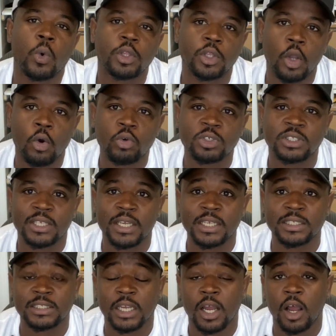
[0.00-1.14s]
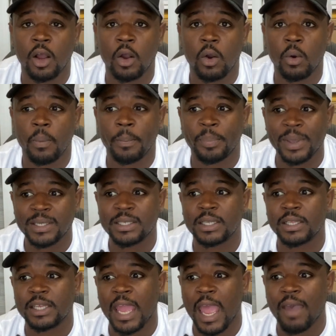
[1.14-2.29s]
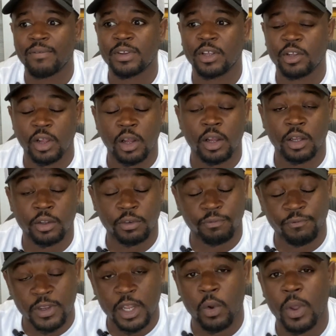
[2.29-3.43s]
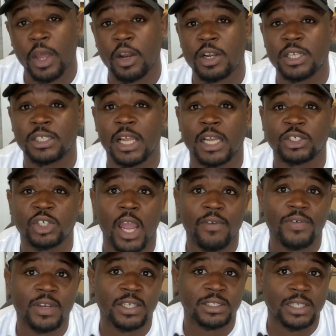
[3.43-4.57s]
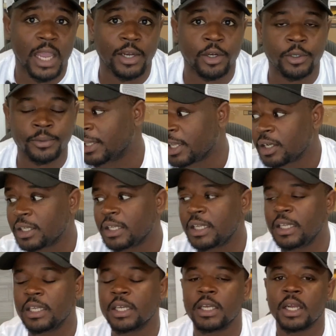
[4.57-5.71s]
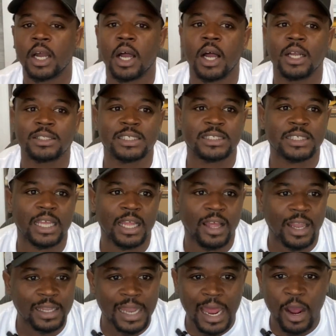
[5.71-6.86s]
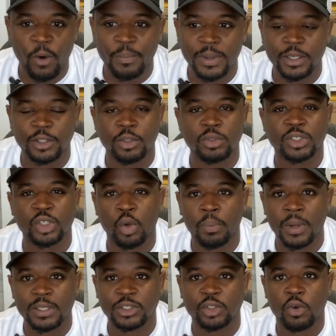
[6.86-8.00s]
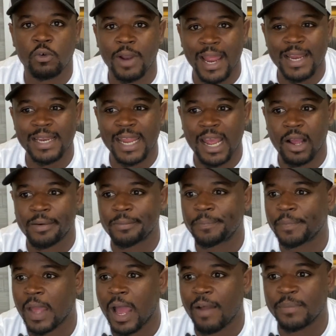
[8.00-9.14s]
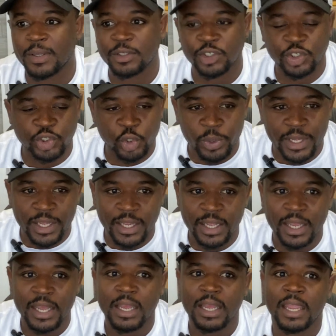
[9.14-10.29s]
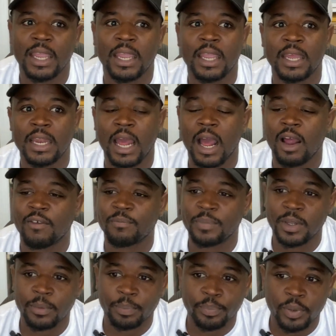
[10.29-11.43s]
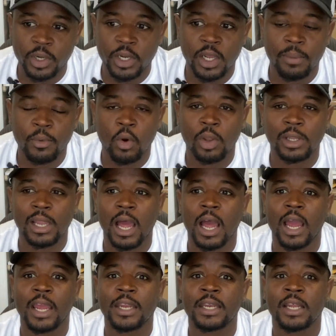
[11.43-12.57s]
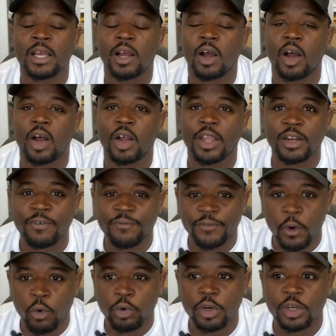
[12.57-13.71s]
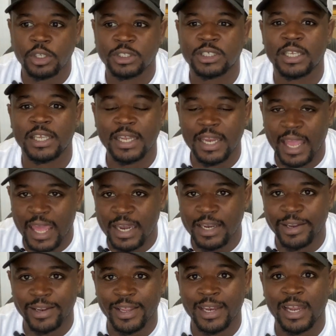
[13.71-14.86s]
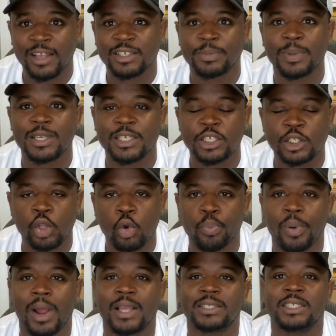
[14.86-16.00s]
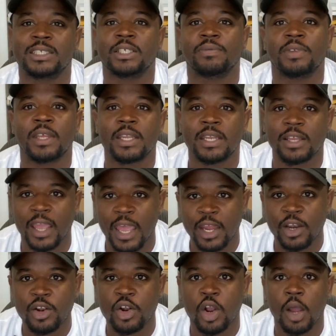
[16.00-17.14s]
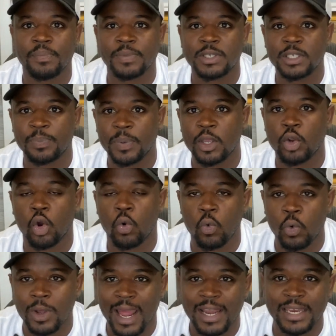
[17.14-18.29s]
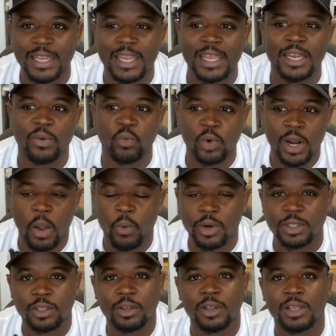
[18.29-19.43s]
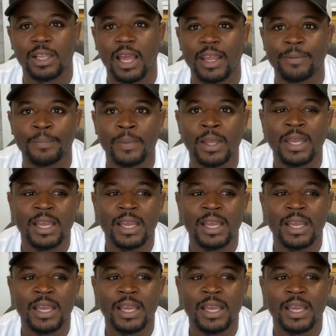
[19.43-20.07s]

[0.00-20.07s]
with those things uh, basically having a, a video editor slash graphic designer literally uh, just allowed me to do so much so right now i've been shooting and i've been putting them online uh, in a folder to get edited. And that's been a slow process of getting the editor up to speed on what I need and what I want it to look like,